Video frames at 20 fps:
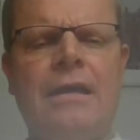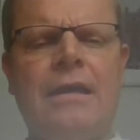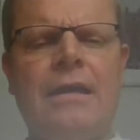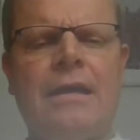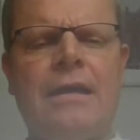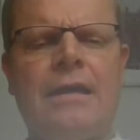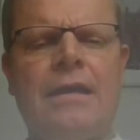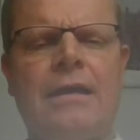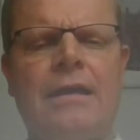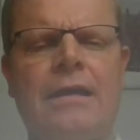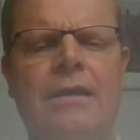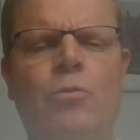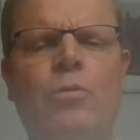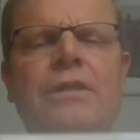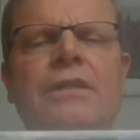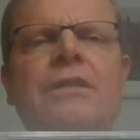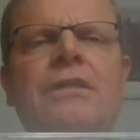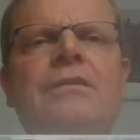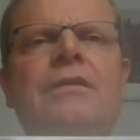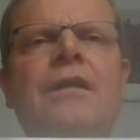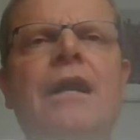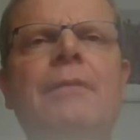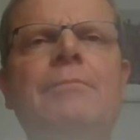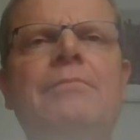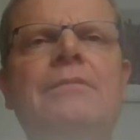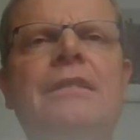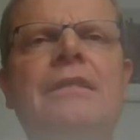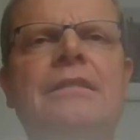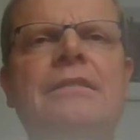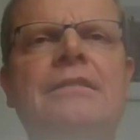
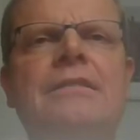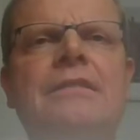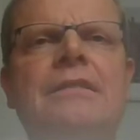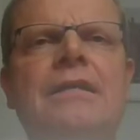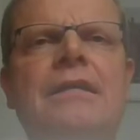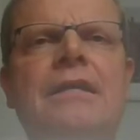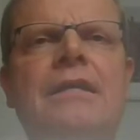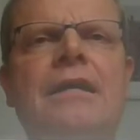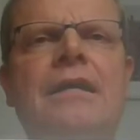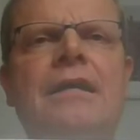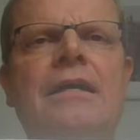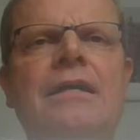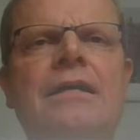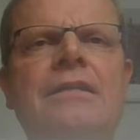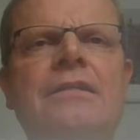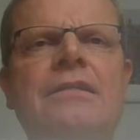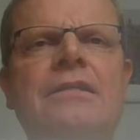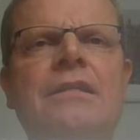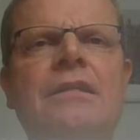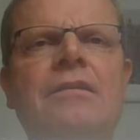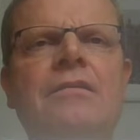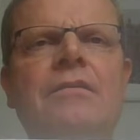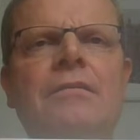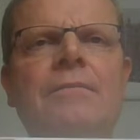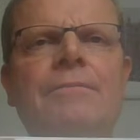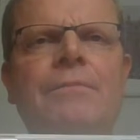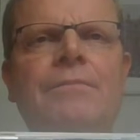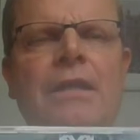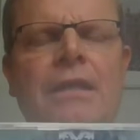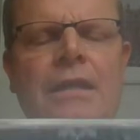Wintertime, that's a hit
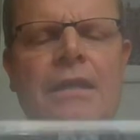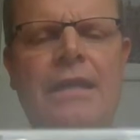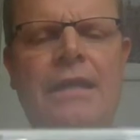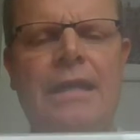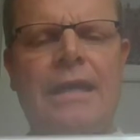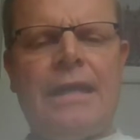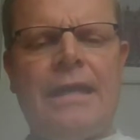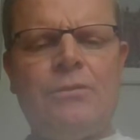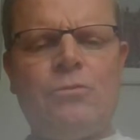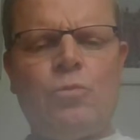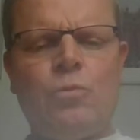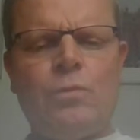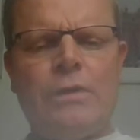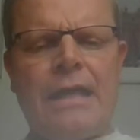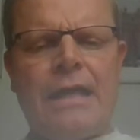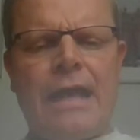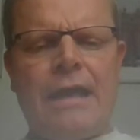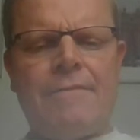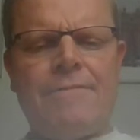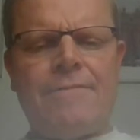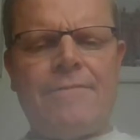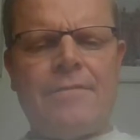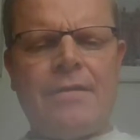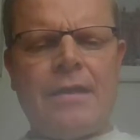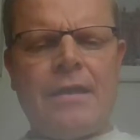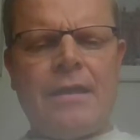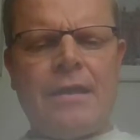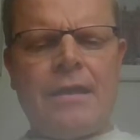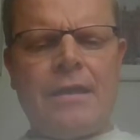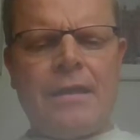single. And we have
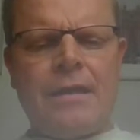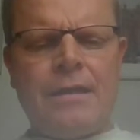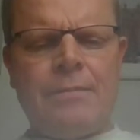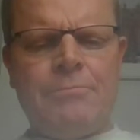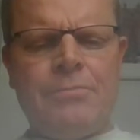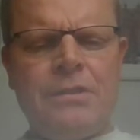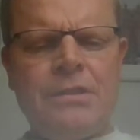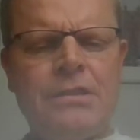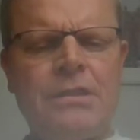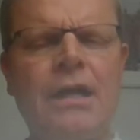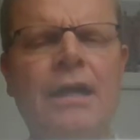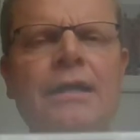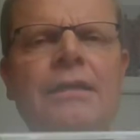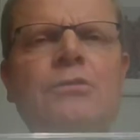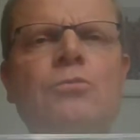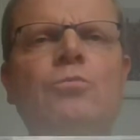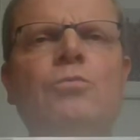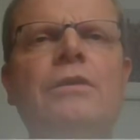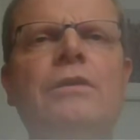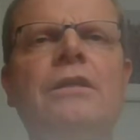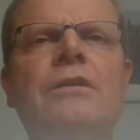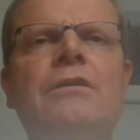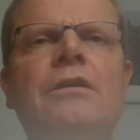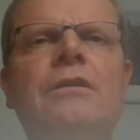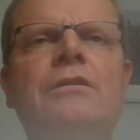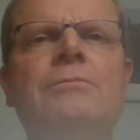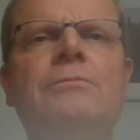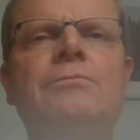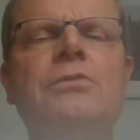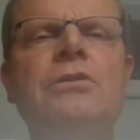a B-side, We Are
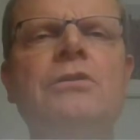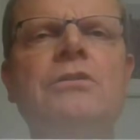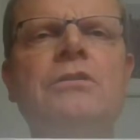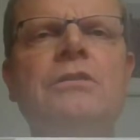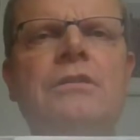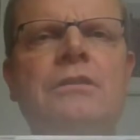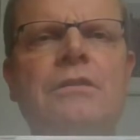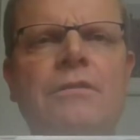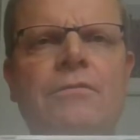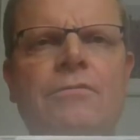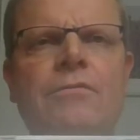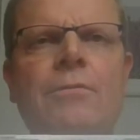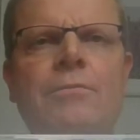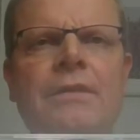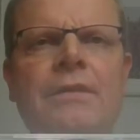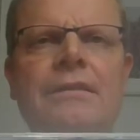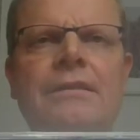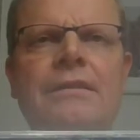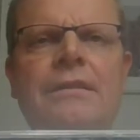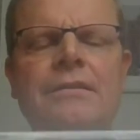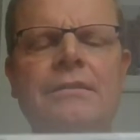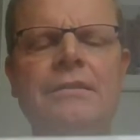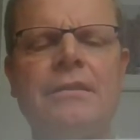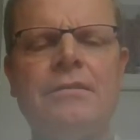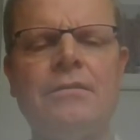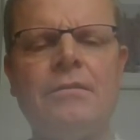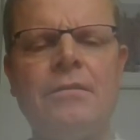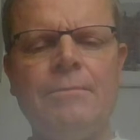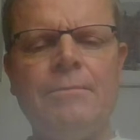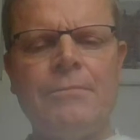Not Amused, from that hit
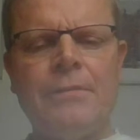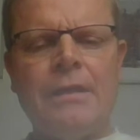single.